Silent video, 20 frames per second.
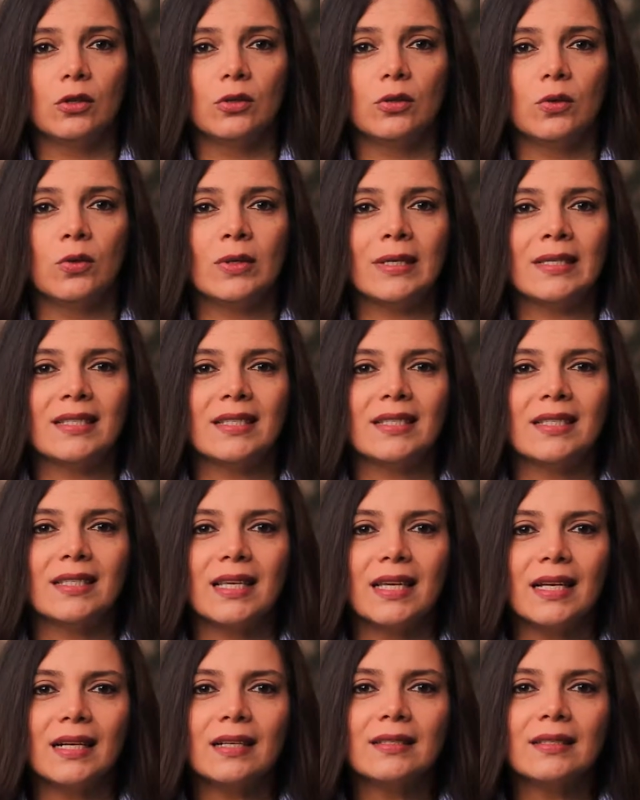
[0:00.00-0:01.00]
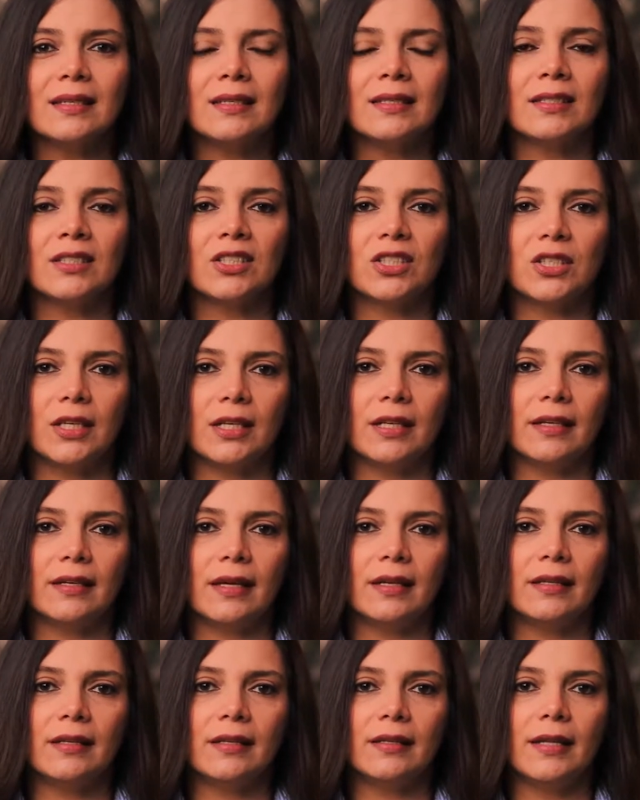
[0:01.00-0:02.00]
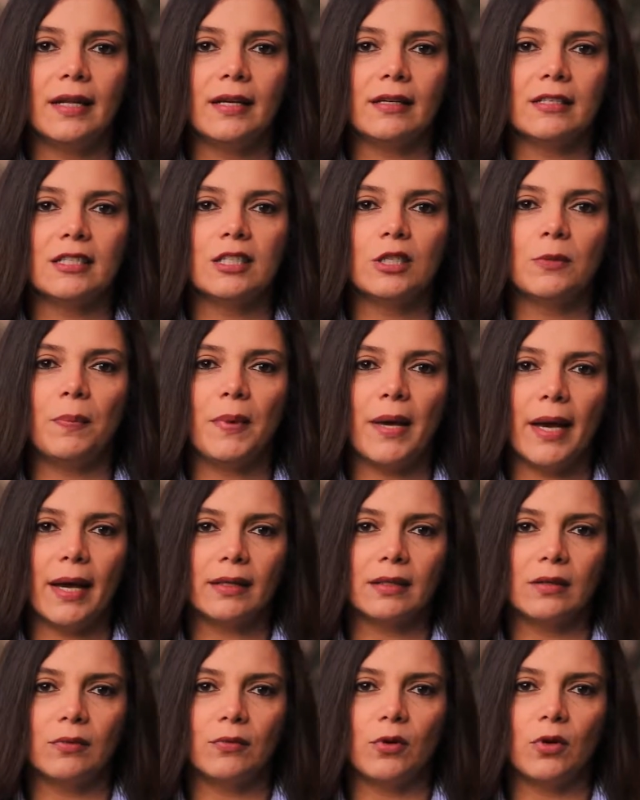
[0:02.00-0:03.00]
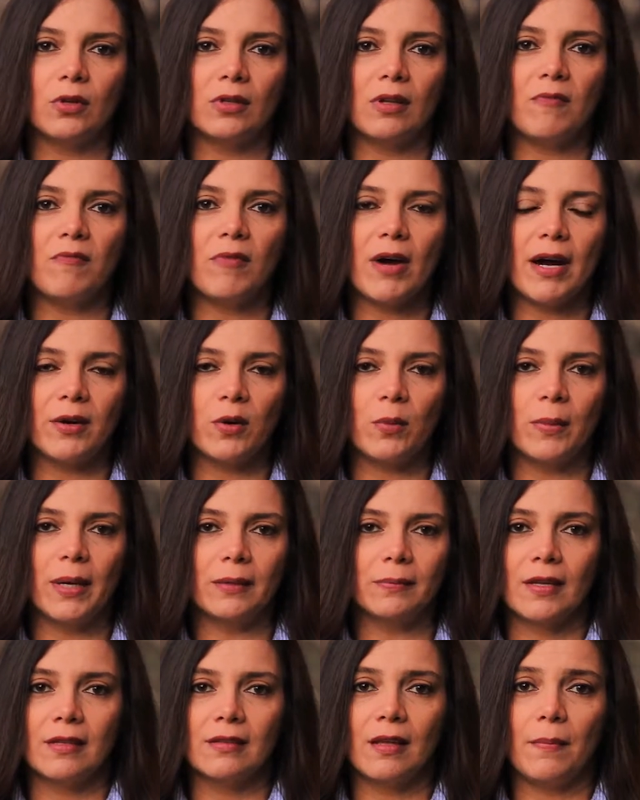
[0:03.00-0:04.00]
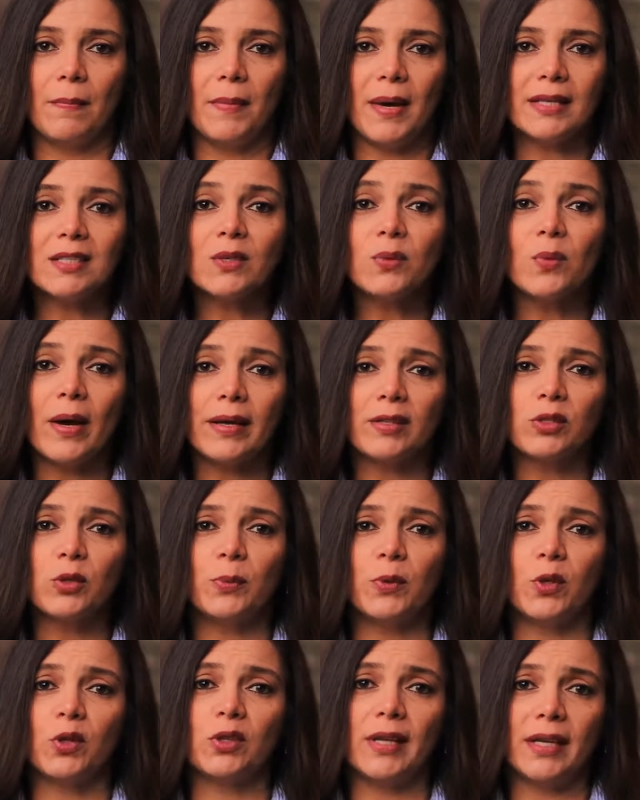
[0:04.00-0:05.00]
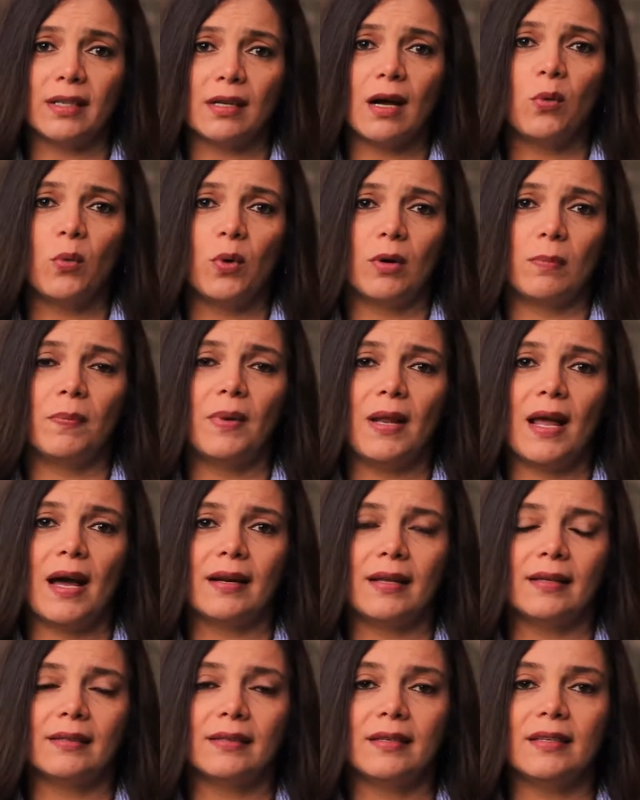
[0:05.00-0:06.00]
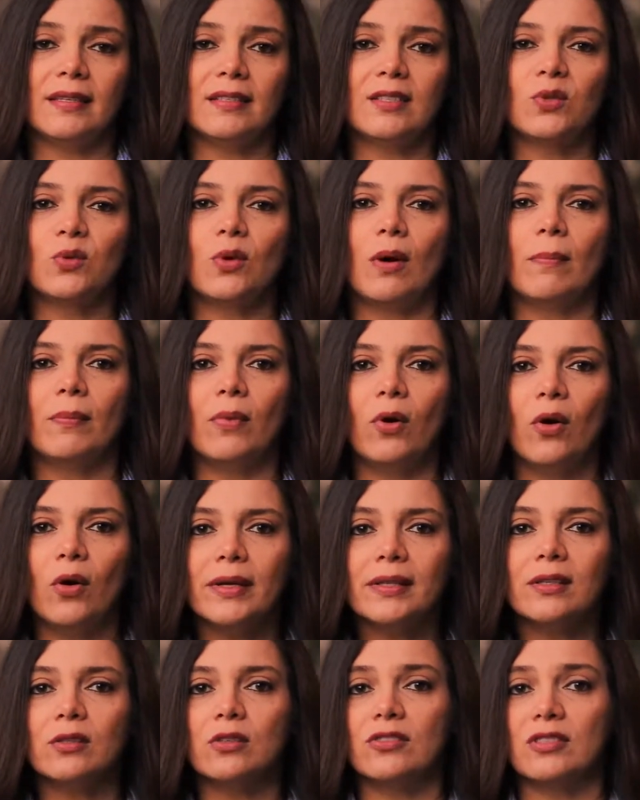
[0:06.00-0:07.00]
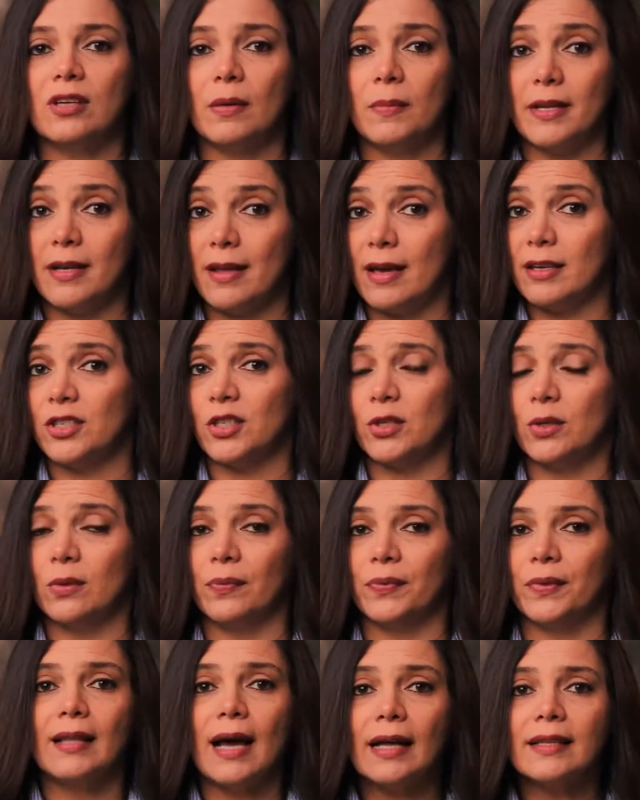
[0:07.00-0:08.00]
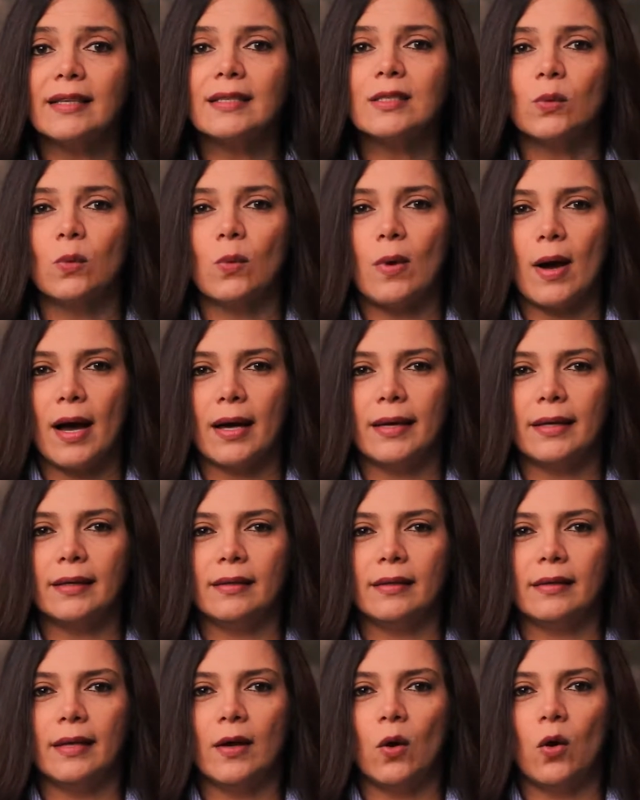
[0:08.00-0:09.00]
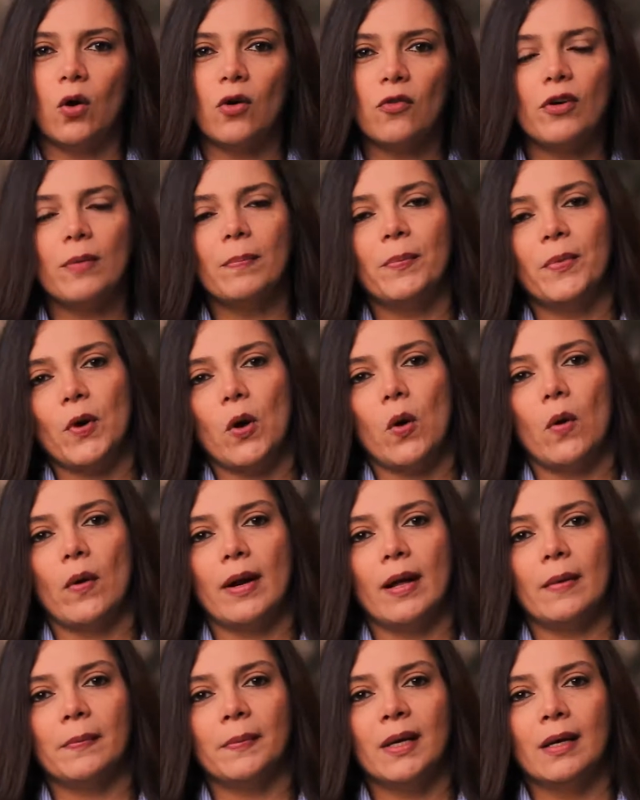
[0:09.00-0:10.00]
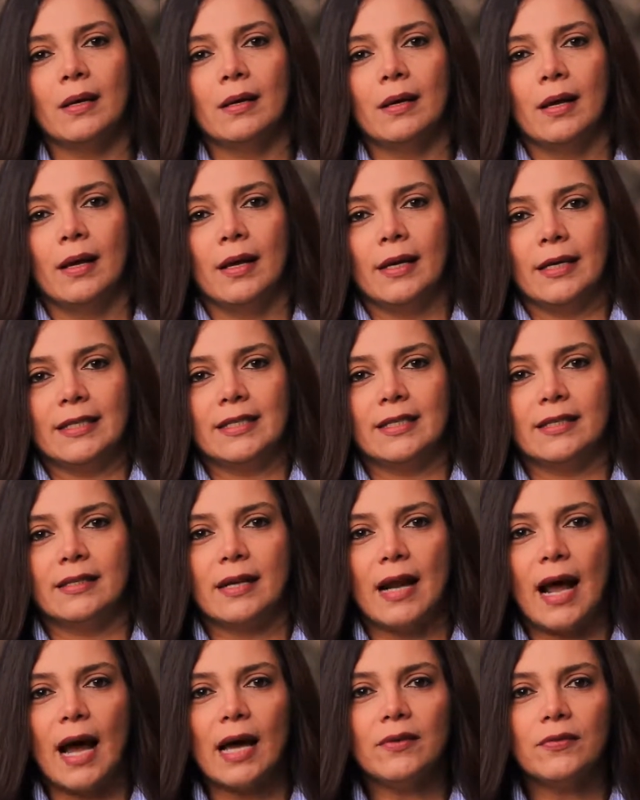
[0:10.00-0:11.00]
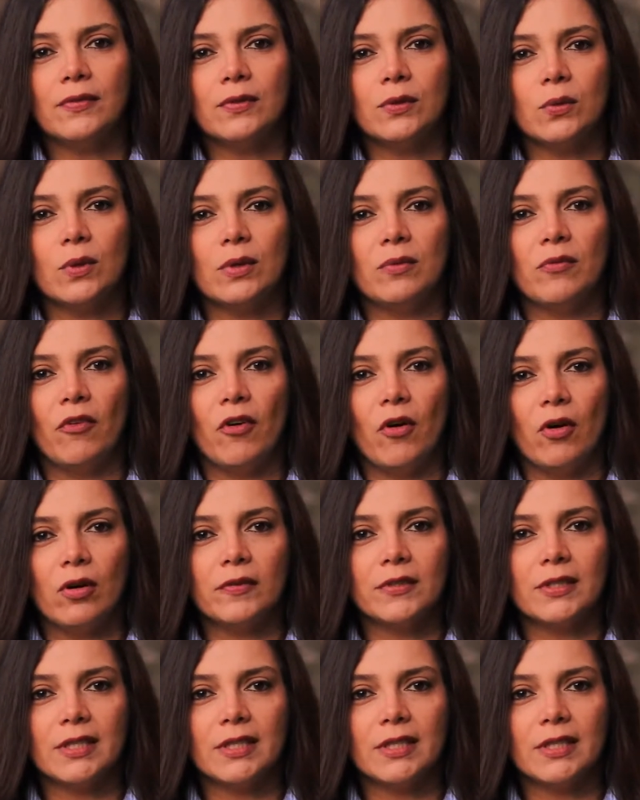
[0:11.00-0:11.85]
to instill in children the respect for the environment. The best way to protect our planet is to avoid contamination. That is why the ORFE program strives to involve